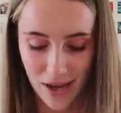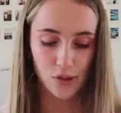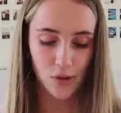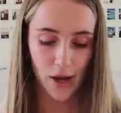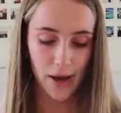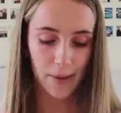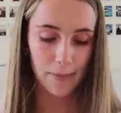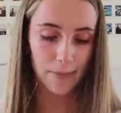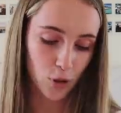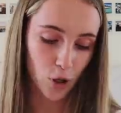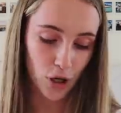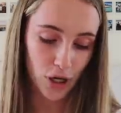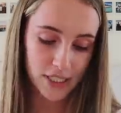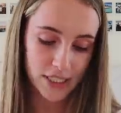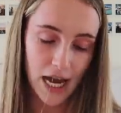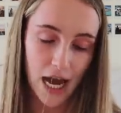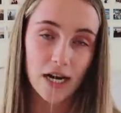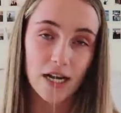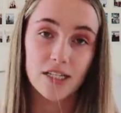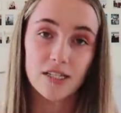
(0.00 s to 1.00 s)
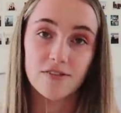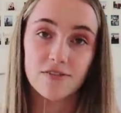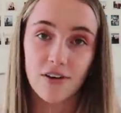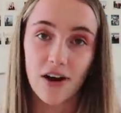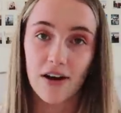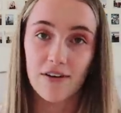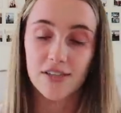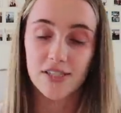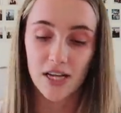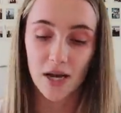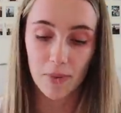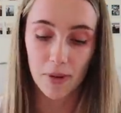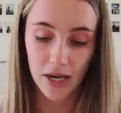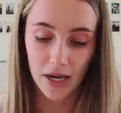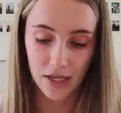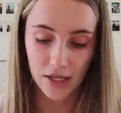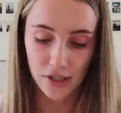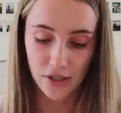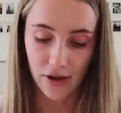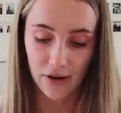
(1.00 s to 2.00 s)
So I broke it down into five
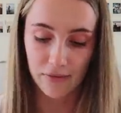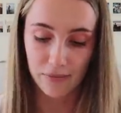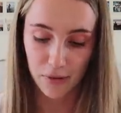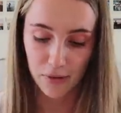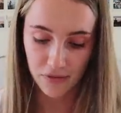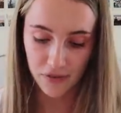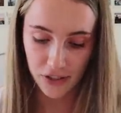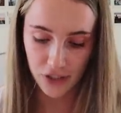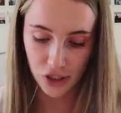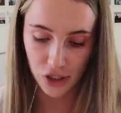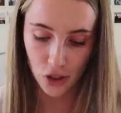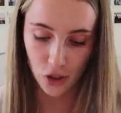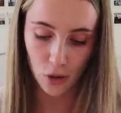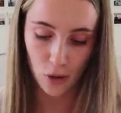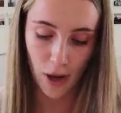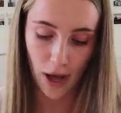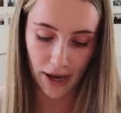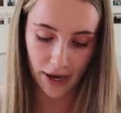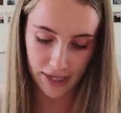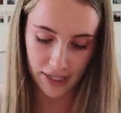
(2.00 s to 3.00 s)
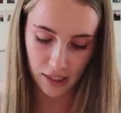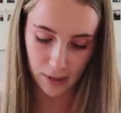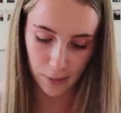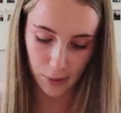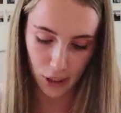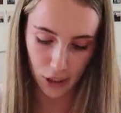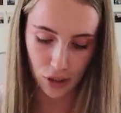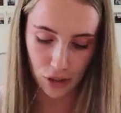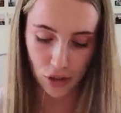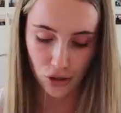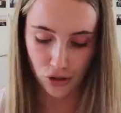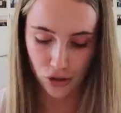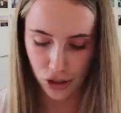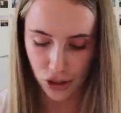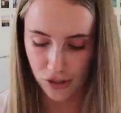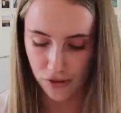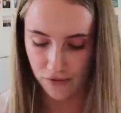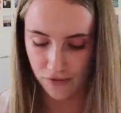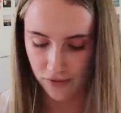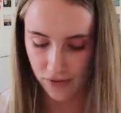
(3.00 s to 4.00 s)
subheadings. So I had professional, academic,
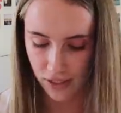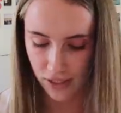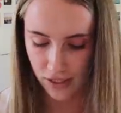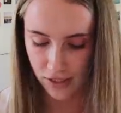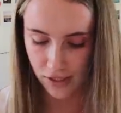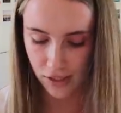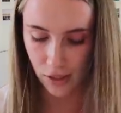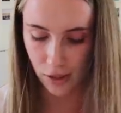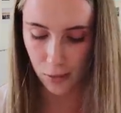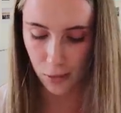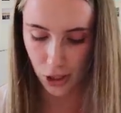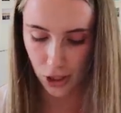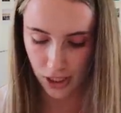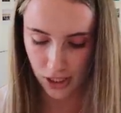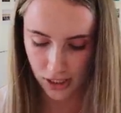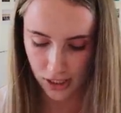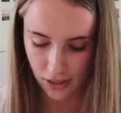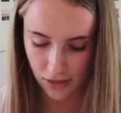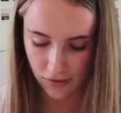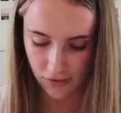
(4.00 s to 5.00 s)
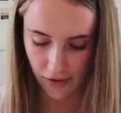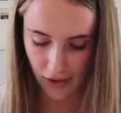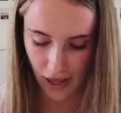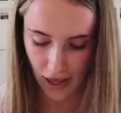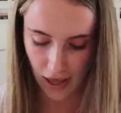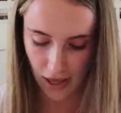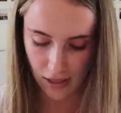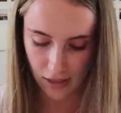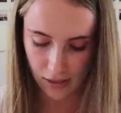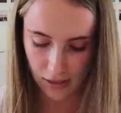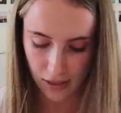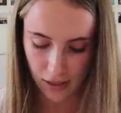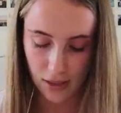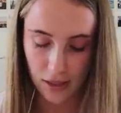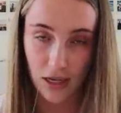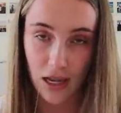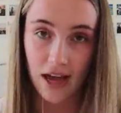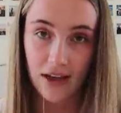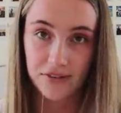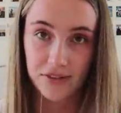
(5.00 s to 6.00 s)
nutrition and fitness, communicative and
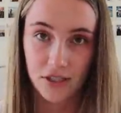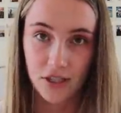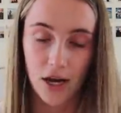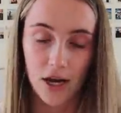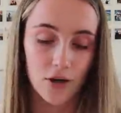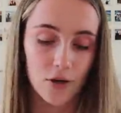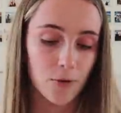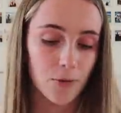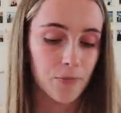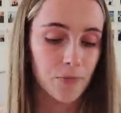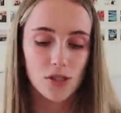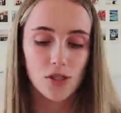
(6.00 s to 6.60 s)
lifestyle.